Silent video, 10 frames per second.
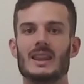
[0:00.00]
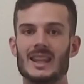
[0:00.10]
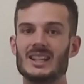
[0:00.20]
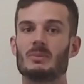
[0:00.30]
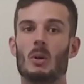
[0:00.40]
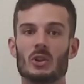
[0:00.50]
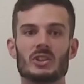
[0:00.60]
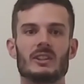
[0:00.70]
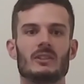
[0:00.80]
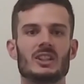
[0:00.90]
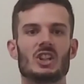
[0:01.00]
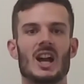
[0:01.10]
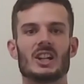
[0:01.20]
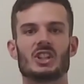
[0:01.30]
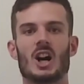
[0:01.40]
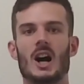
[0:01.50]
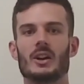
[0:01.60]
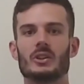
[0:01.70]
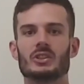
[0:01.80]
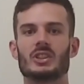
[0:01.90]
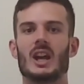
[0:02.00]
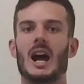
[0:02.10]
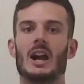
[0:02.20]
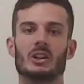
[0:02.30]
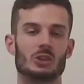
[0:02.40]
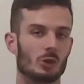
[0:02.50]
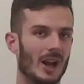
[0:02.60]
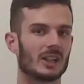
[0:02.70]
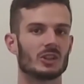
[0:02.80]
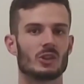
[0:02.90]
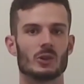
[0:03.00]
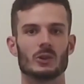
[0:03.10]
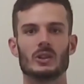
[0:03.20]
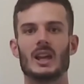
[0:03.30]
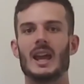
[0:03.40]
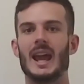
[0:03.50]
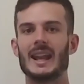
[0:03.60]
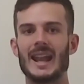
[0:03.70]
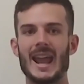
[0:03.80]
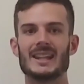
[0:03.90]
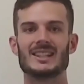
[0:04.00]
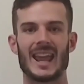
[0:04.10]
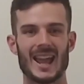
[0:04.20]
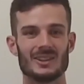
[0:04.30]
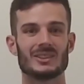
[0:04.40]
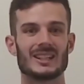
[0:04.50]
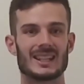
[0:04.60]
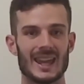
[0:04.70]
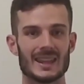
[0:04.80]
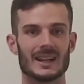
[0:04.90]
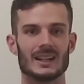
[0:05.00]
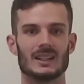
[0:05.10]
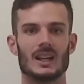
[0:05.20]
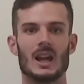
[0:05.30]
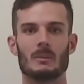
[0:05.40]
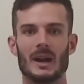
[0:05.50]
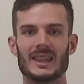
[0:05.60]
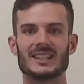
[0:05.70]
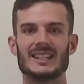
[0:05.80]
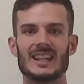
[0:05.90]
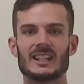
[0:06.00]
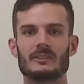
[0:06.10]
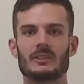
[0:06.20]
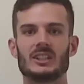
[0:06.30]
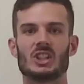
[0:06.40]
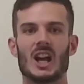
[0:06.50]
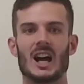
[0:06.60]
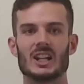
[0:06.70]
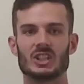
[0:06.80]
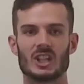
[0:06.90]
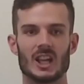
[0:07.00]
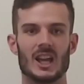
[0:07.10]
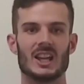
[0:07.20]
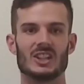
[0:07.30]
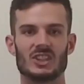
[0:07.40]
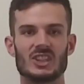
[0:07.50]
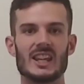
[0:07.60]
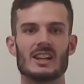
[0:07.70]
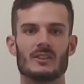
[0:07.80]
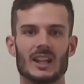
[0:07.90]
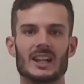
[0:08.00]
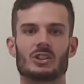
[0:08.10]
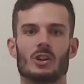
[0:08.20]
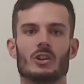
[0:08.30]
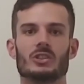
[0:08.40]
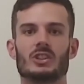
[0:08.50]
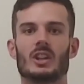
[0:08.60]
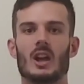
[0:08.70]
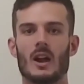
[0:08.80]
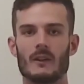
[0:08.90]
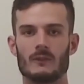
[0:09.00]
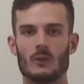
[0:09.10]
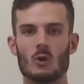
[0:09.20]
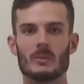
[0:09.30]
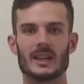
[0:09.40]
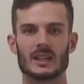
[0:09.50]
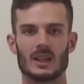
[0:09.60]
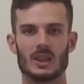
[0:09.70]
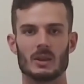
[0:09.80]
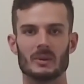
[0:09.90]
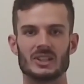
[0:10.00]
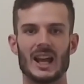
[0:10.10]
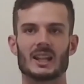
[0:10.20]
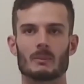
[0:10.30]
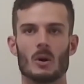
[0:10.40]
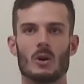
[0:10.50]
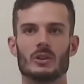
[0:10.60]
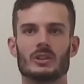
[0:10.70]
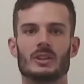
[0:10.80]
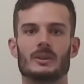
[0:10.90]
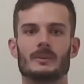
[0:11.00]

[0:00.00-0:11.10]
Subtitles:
These positively charged ions are attracted to and hence held together by this negatively charged sea of electrons, forming the metallic bond.